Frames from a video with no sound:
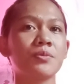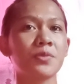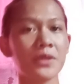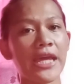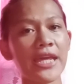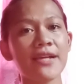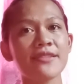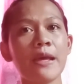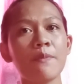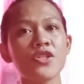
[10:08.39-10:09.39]
playing
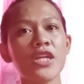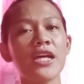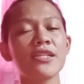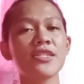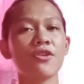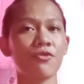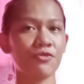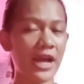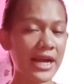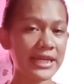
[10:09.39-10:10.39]
exceptions,
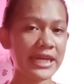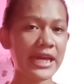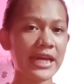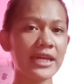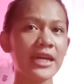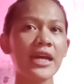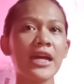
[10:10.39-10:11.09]
ranking,